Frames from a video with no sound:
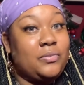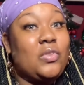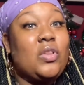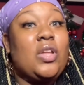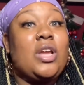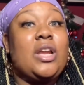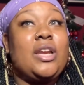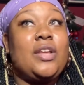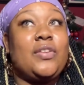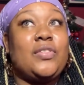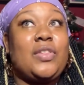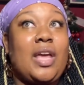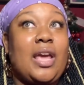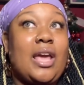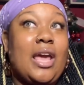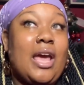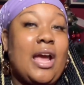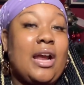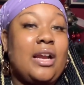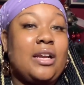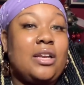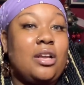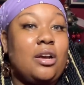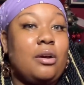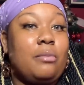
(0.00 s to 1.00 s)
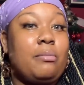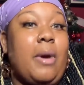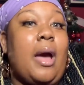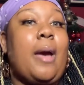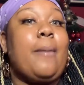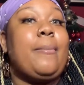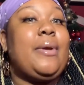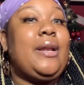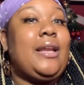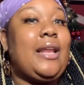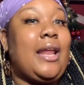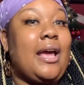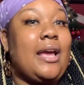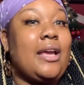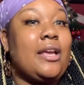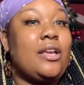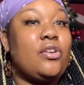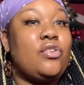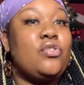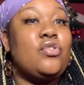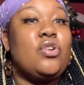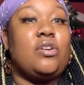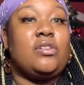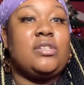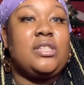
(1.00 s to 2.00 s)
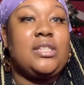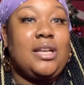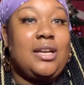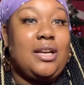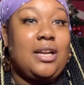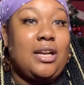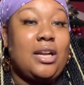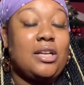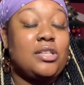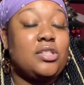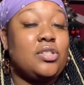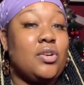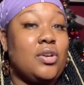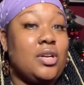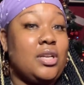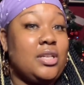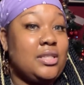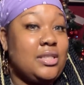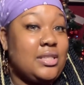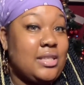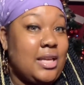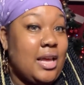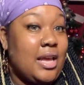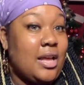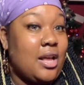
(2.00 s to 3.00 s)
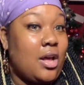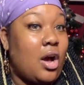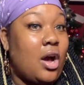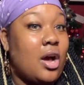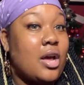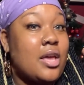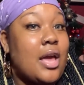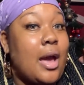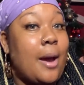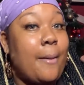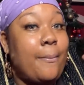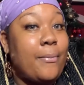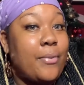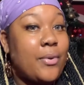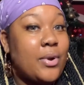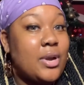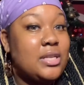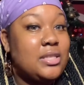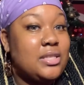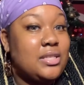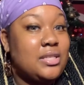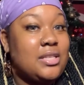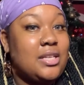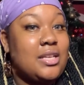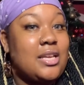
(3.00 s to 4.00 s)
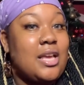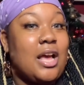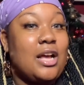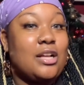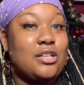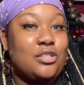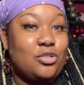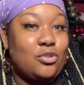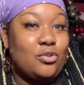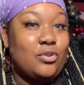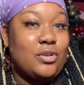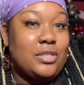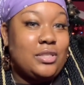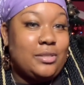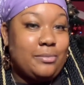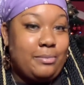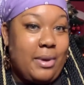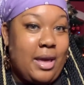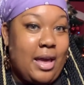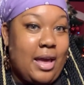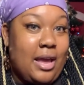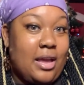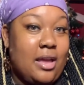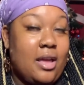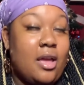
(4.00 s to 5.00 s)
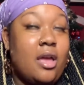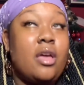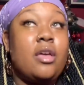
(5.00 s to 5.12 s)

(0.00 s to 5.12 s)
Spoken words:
And if they act up, I'd be like, you know, Santa Claus is going to take all y'all presents and y'all toys back.